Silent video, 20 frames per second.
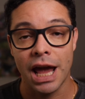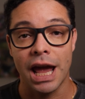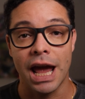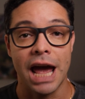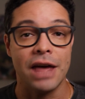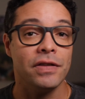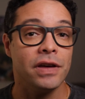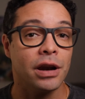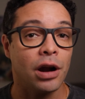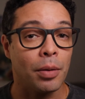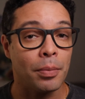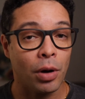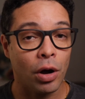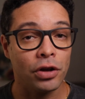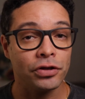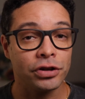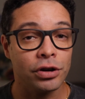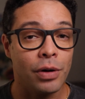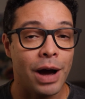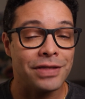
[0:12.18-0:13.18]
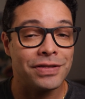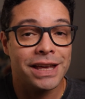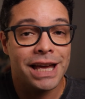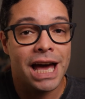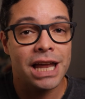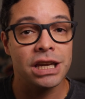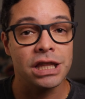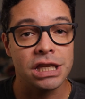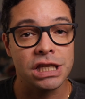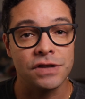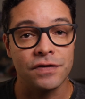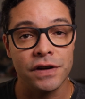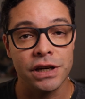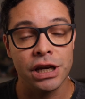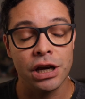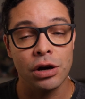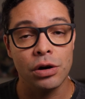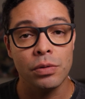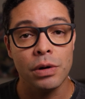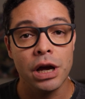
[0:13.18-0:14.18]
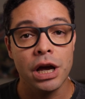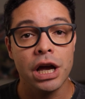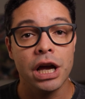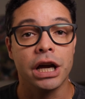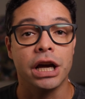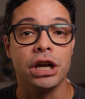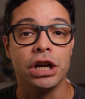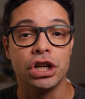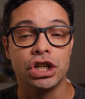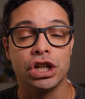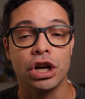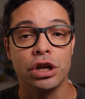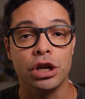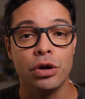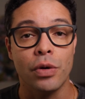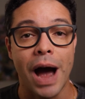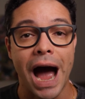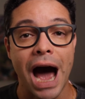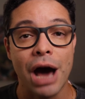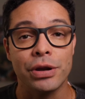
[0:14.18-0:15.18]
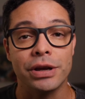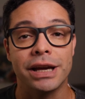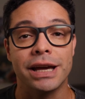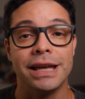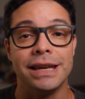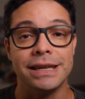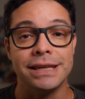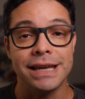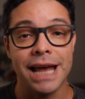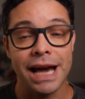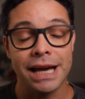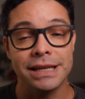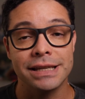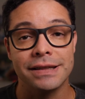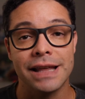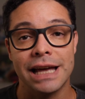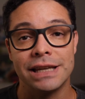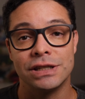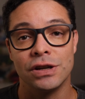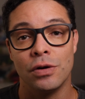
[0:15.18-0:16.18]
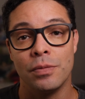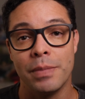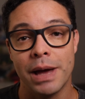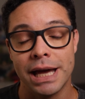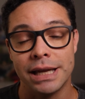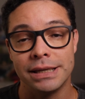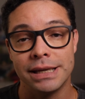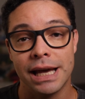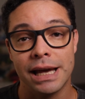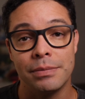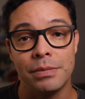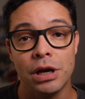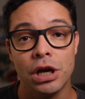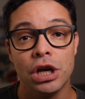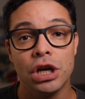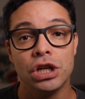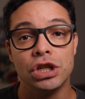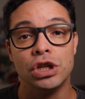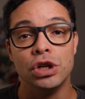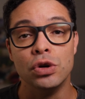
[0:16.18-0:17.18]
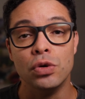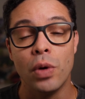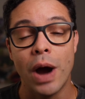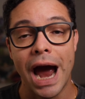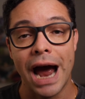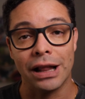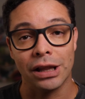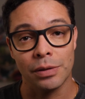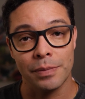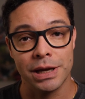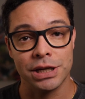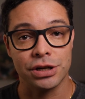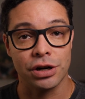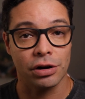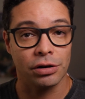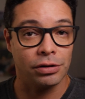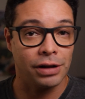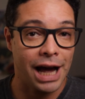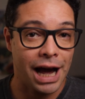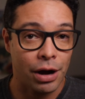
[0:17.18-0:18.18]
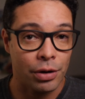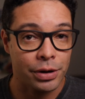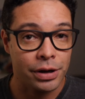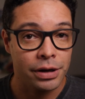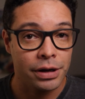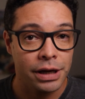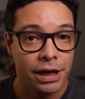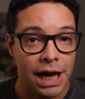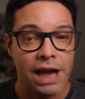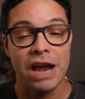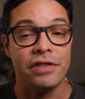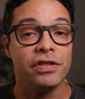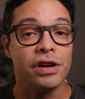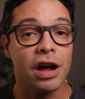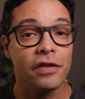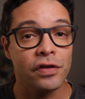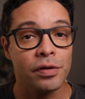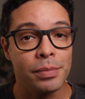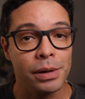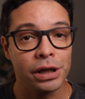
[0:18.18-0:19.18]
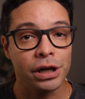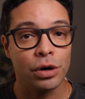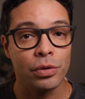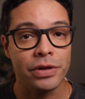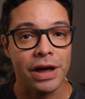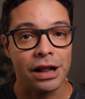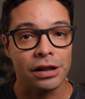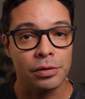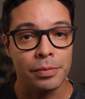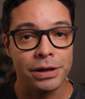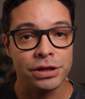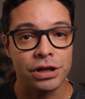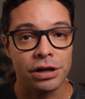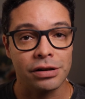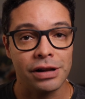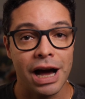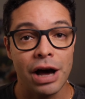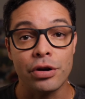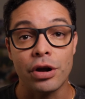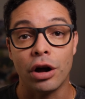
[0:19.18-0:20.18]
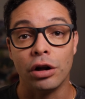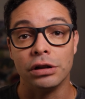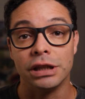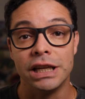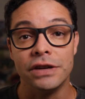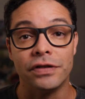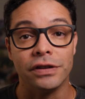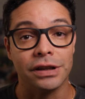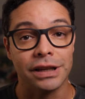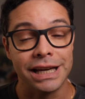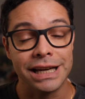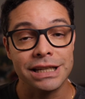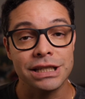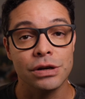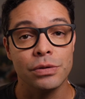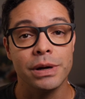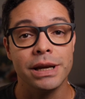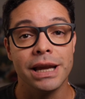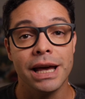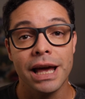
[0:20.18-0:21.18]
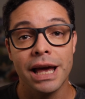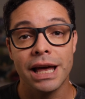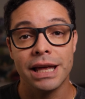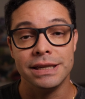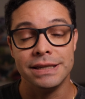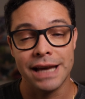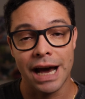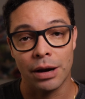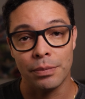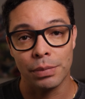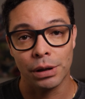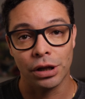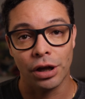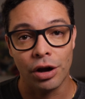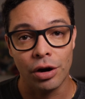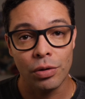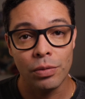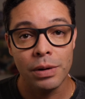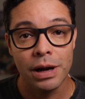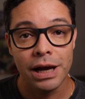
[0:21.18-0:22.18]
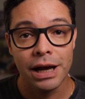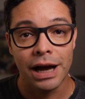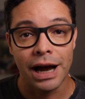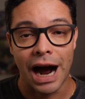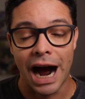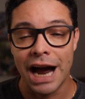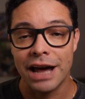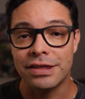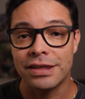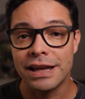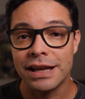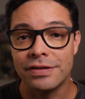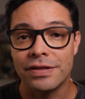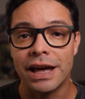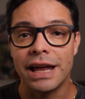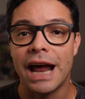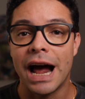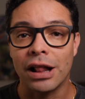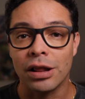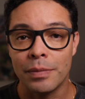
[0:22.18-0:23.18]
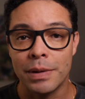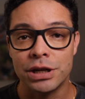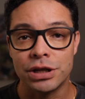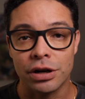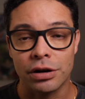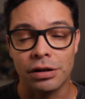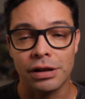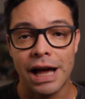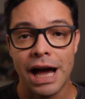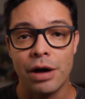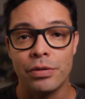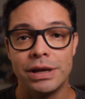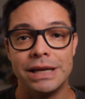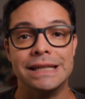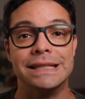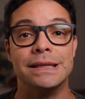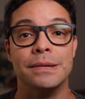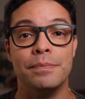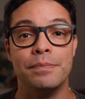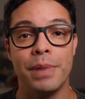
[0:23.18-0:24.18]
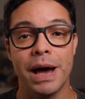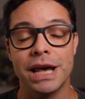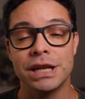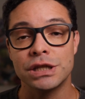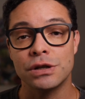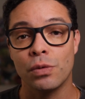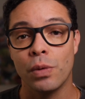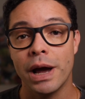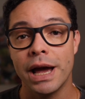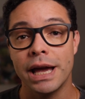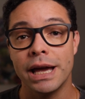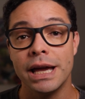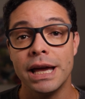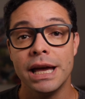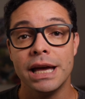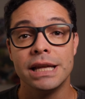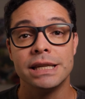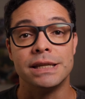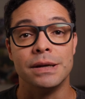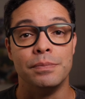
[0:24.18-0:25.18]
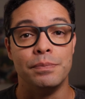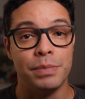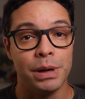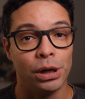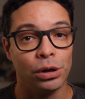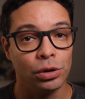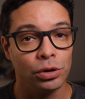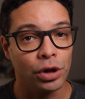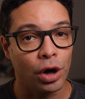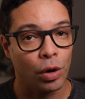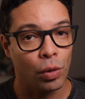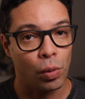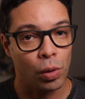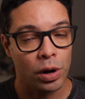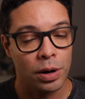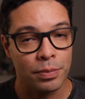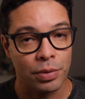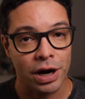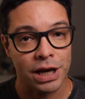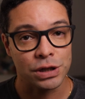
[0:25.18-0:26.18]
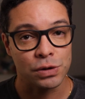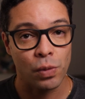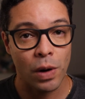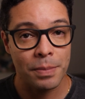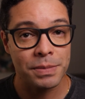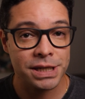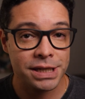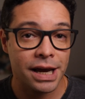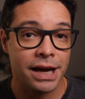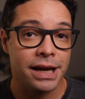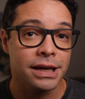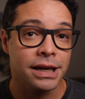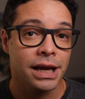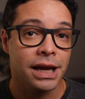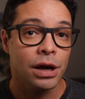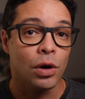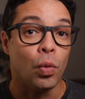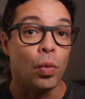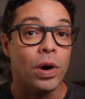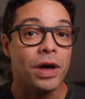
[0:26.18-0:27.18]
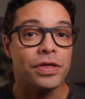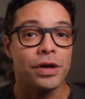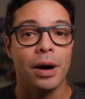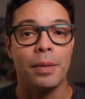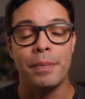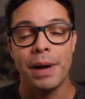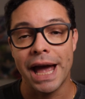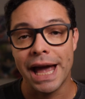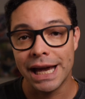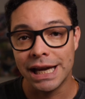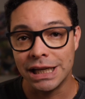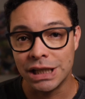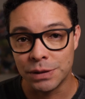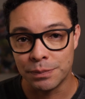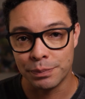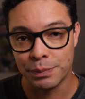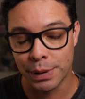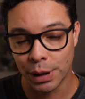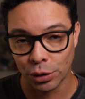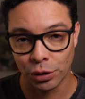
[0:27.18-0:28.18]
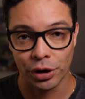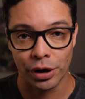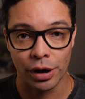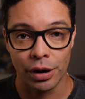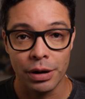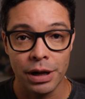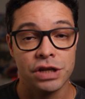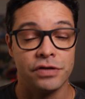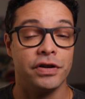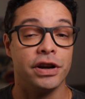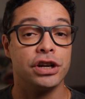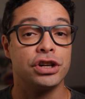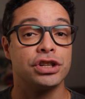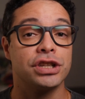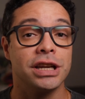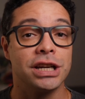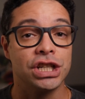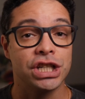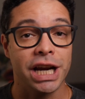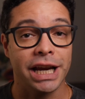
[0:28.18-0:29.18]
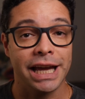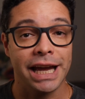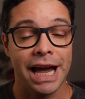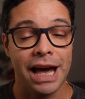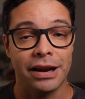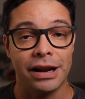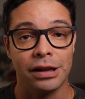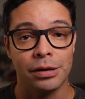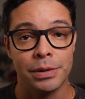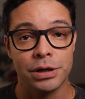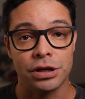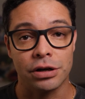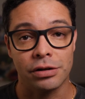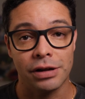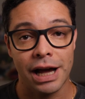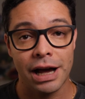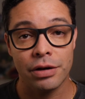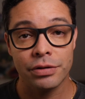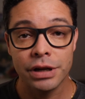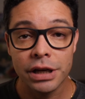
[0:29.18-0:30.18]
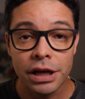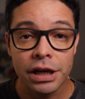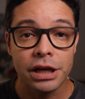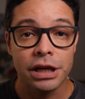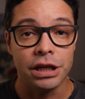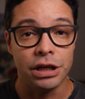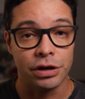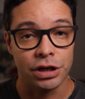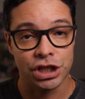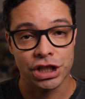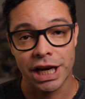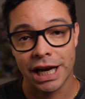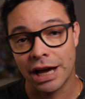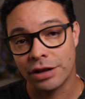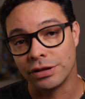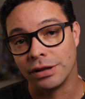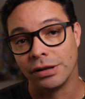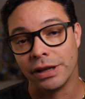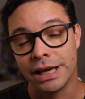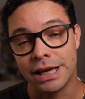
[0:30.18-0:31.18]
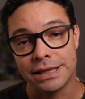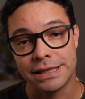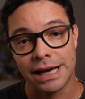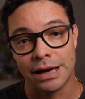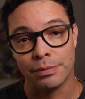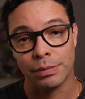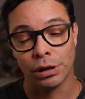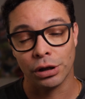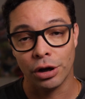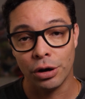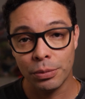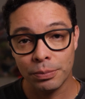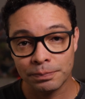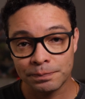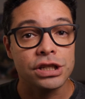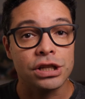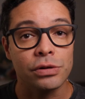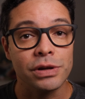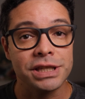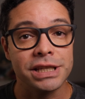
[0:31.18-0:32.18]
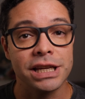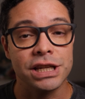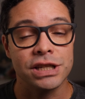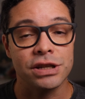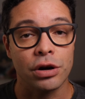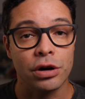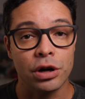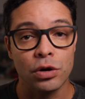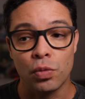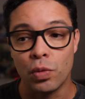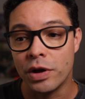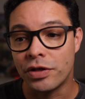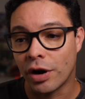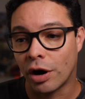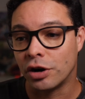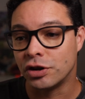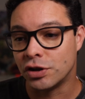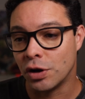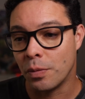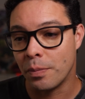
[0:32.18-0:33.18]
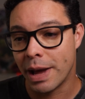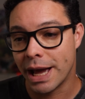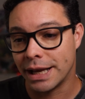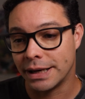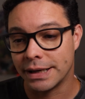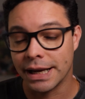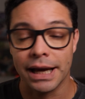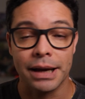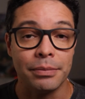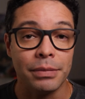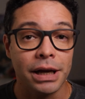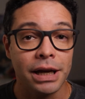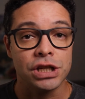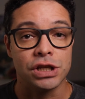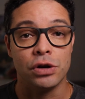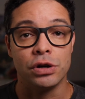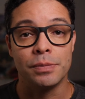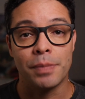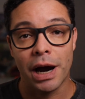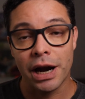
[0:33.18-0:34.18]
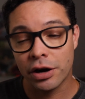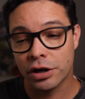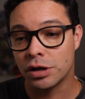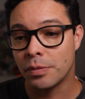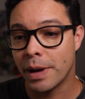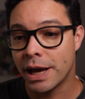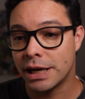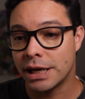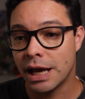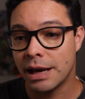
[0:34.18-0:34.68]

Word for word: And then I'm also, at the end of this video, going to show you how to connect that domain name to Elementor Cloud. And if you're not familiar with Elementor Cloud, I'll leave a link to it down below. I think that Elementor Cloud is the best way to build a WordPress website with a page builder. So if you're interested in checking out Elementor Cloud, you can check out the link down below. So let's get started with our domain name. So to buy our domain